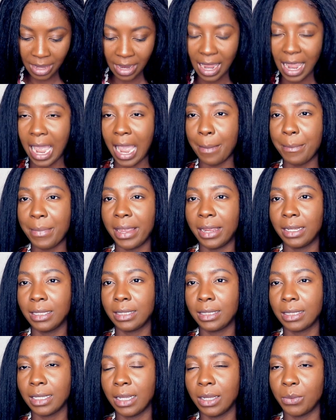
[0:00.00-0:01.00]
I've
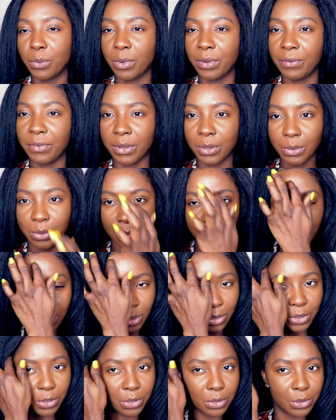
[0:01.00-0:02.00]
been seeing reviews
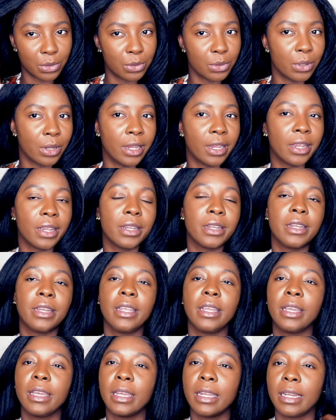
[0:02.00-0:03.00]
on YouTube here and
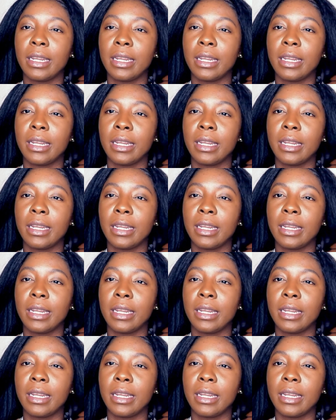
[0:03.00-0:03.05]
there,